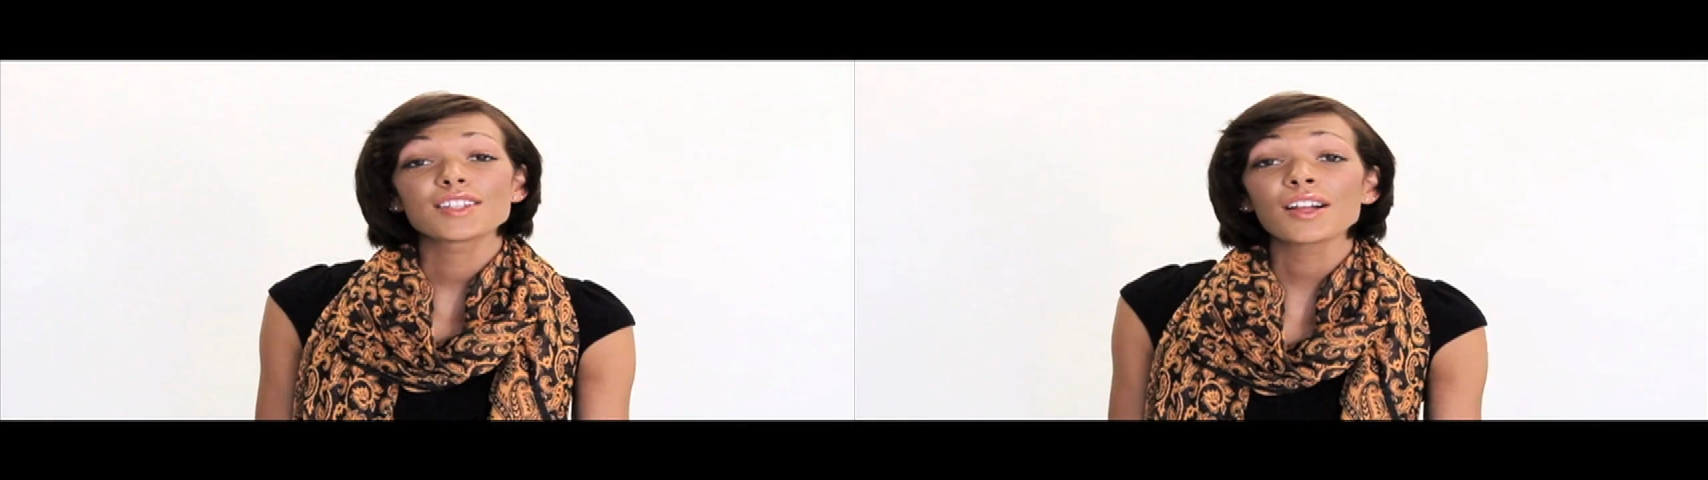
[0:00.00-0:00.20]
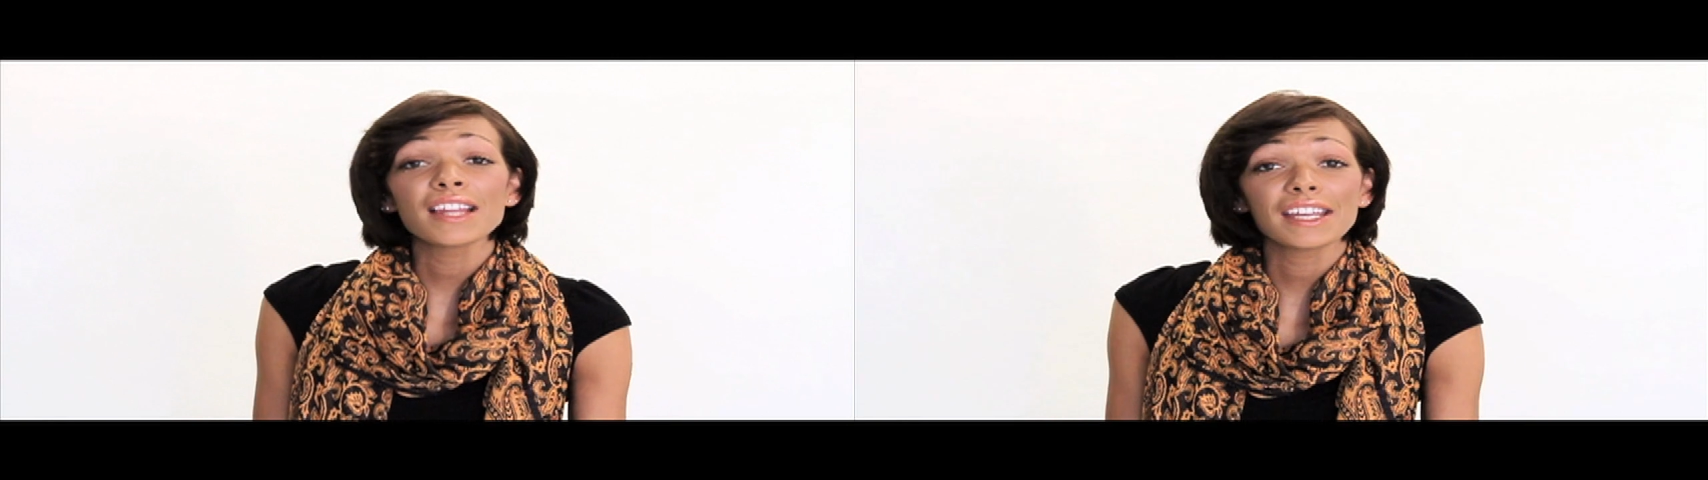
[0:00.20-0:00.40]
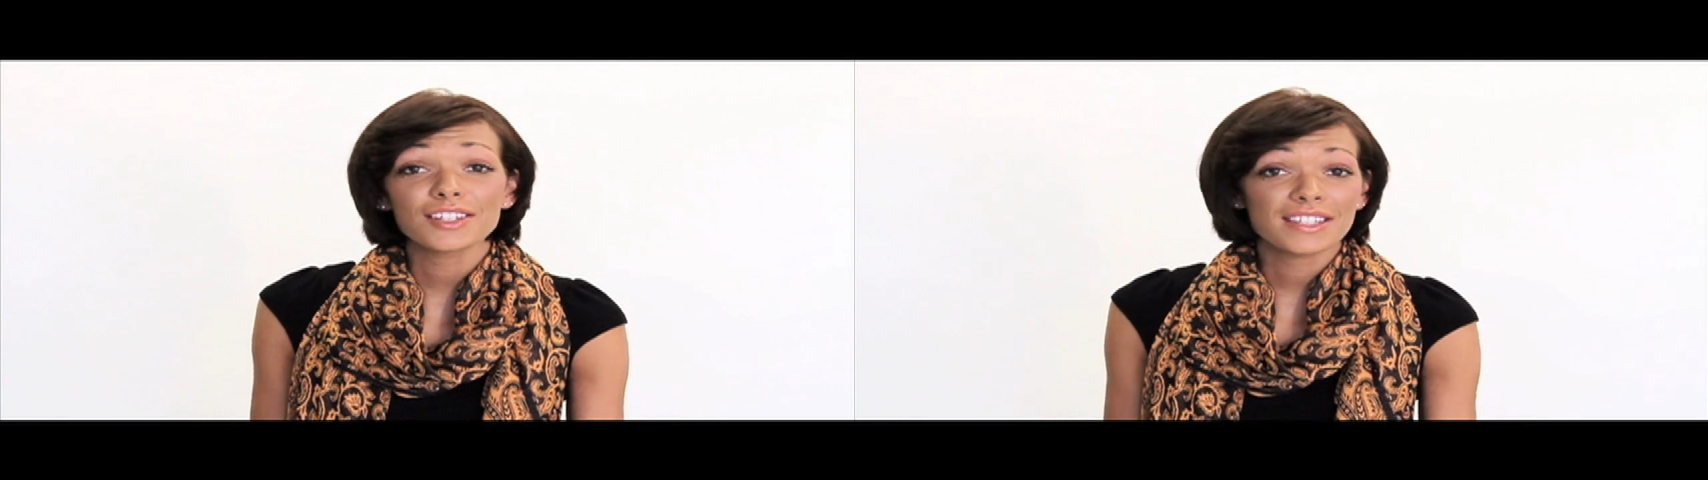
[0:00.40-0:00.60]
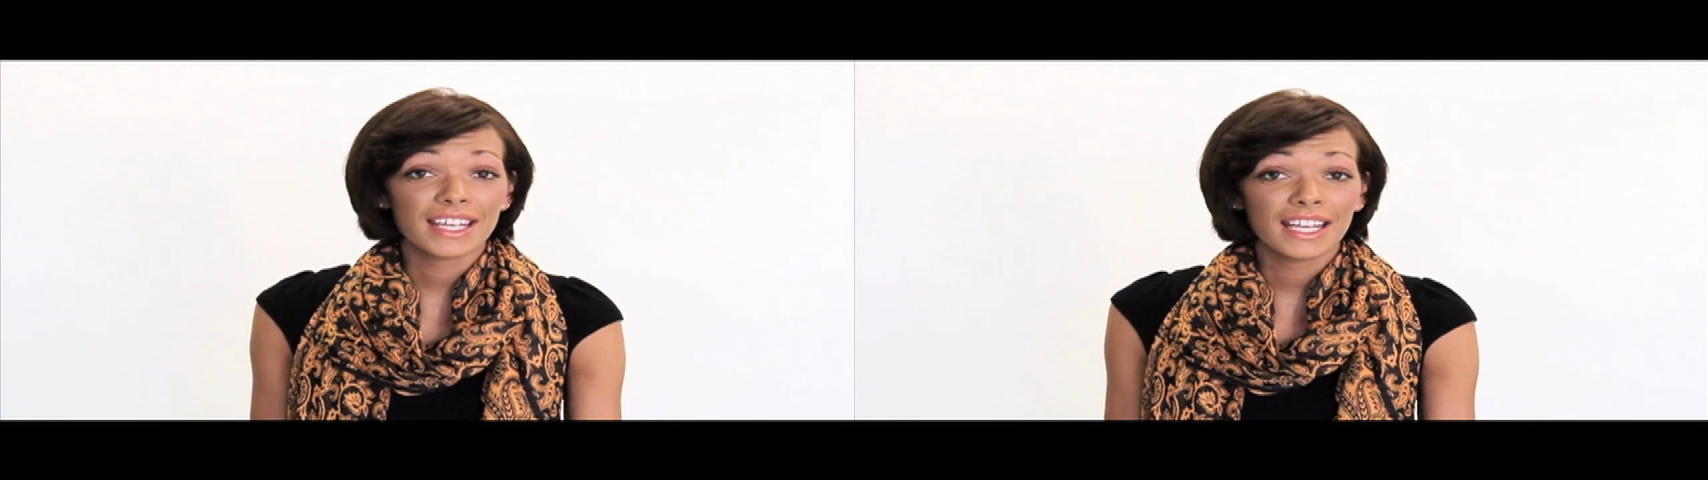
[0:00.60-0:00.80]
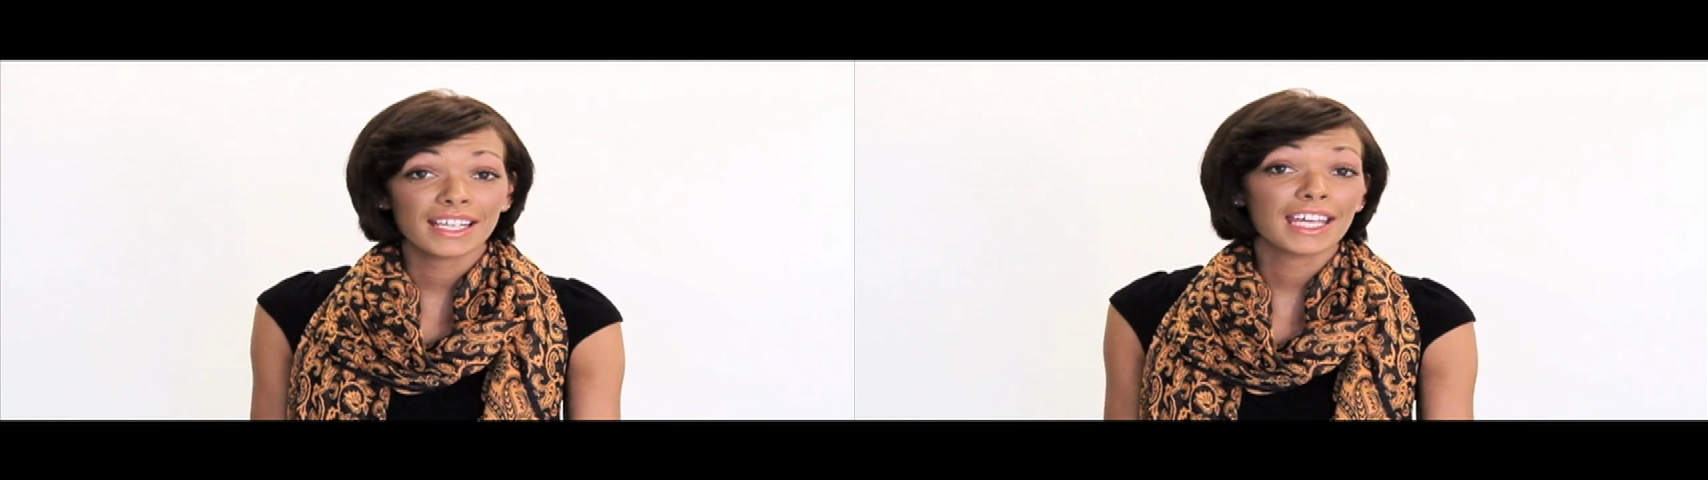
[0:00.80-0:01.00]
Don't let your
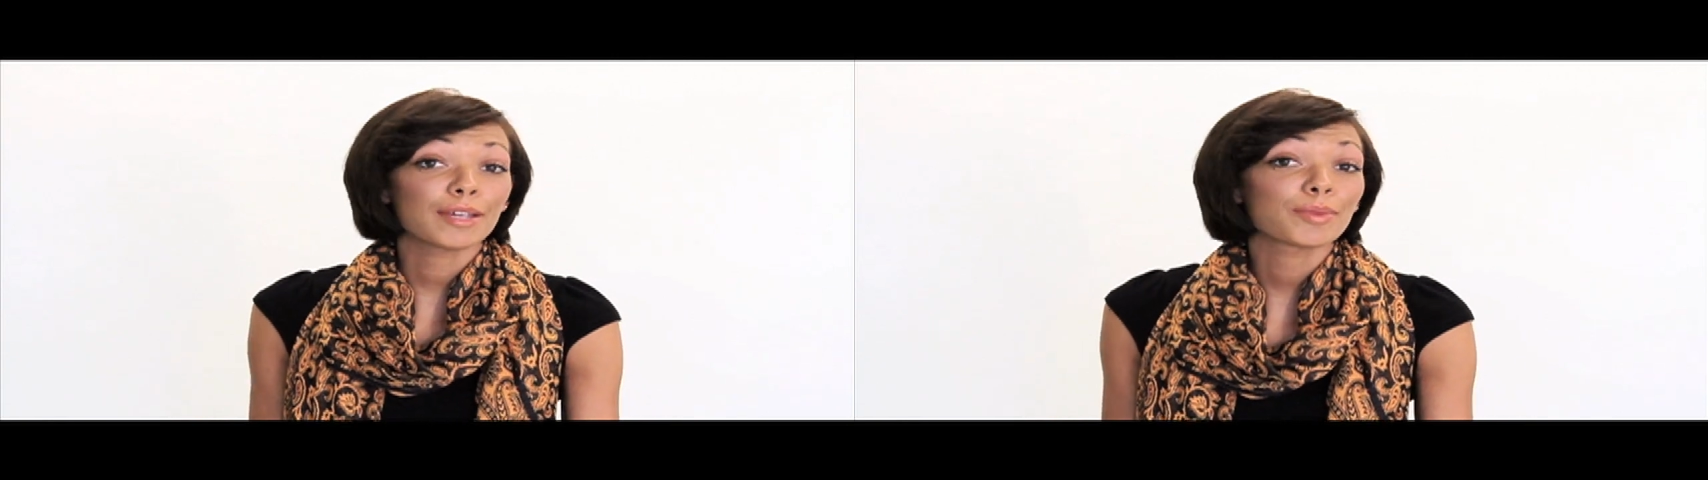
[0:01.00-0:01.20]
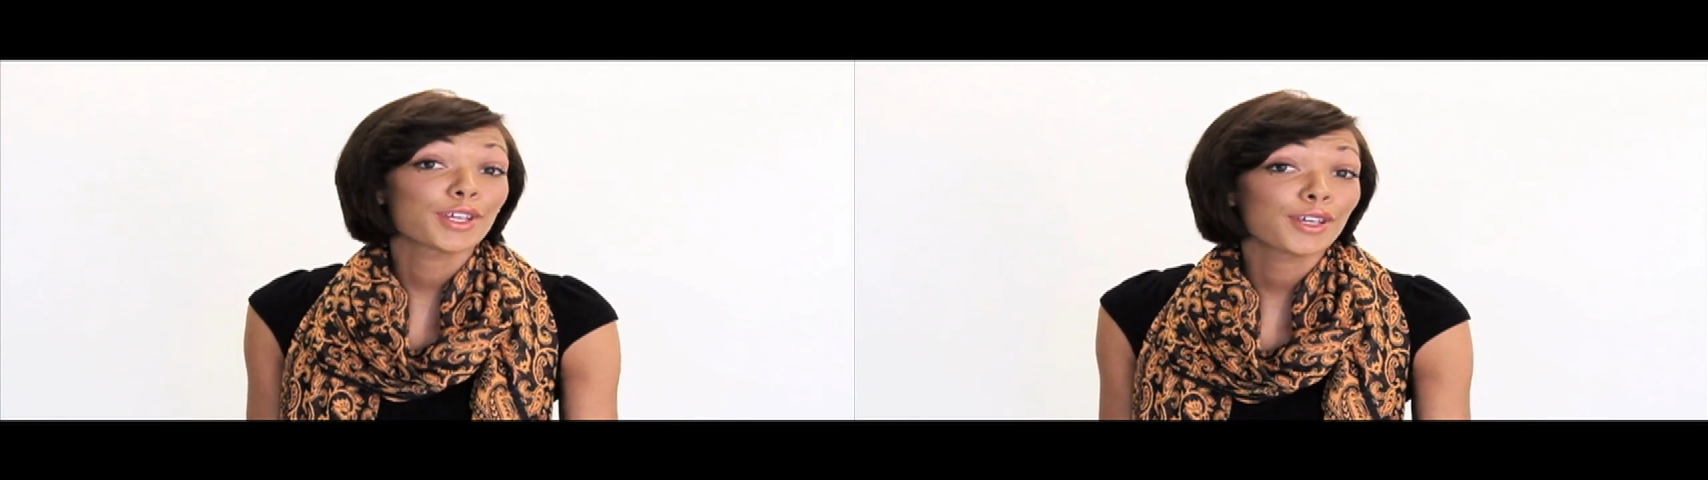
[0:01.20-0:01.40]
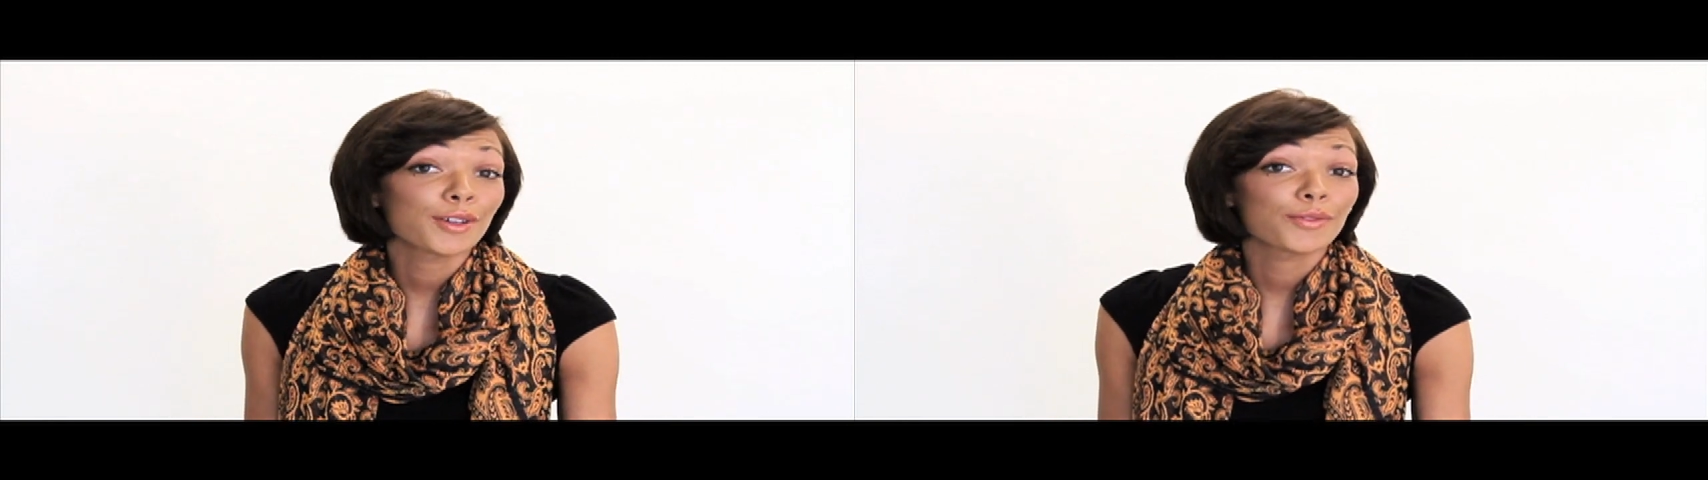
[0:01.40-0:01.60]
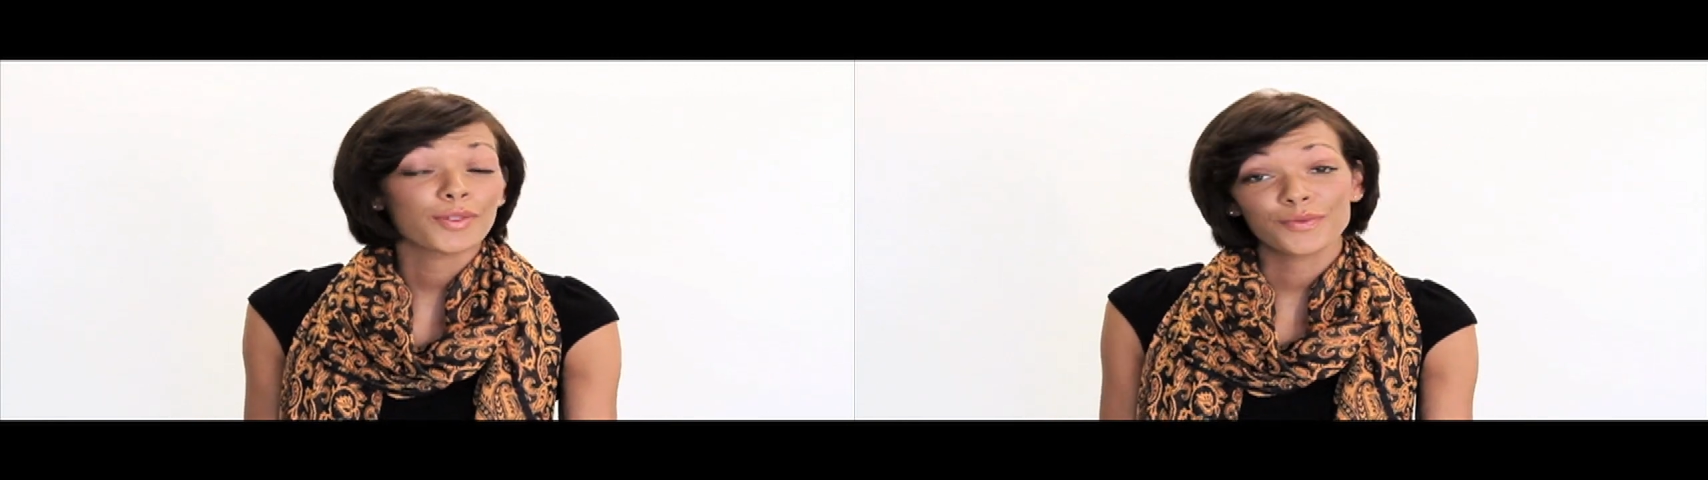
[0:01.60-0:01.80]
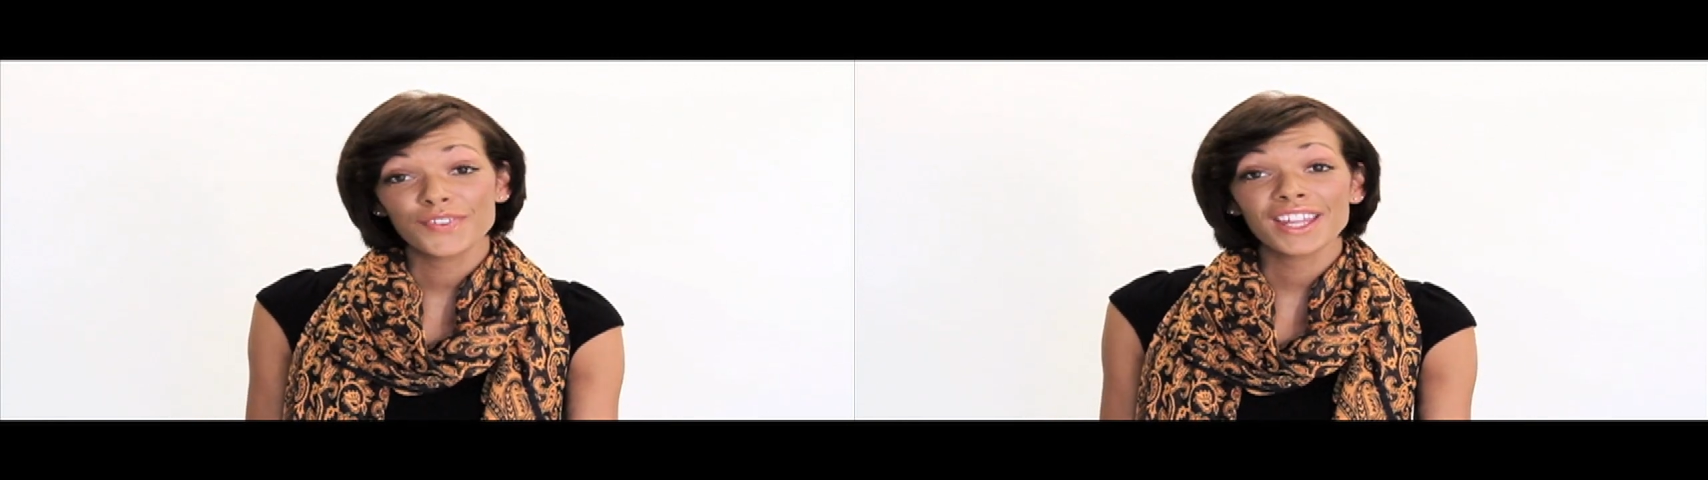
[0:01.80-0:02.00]
skin keep you
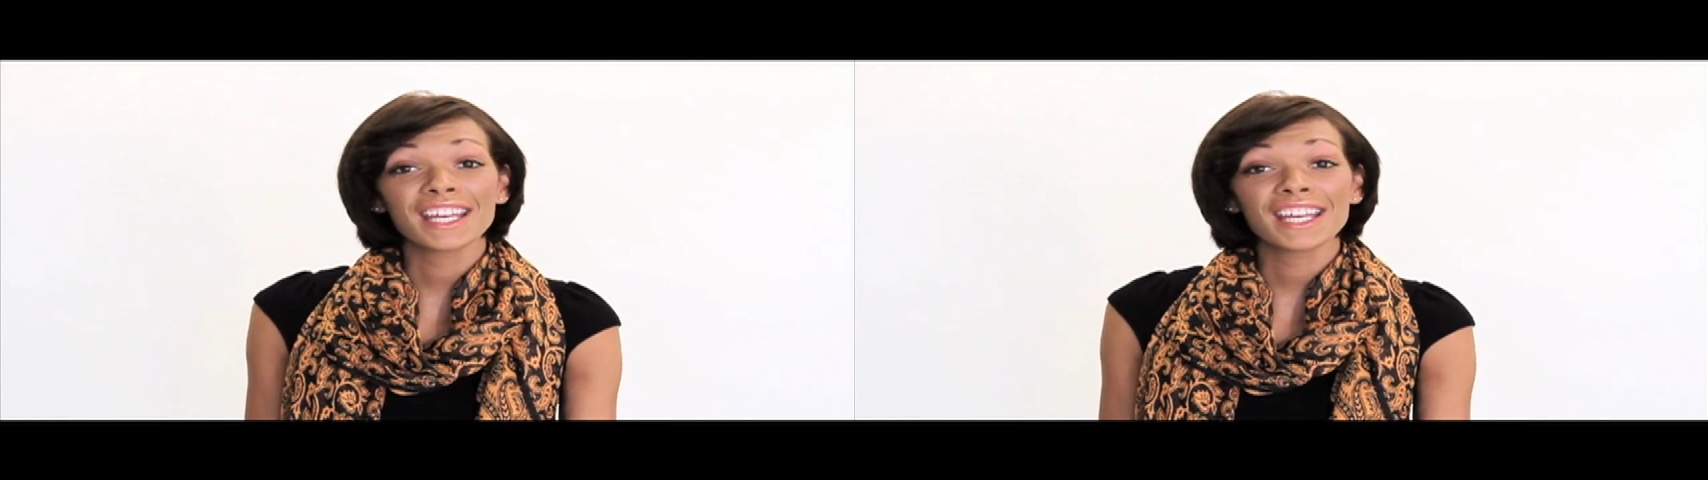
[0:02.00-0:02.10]
from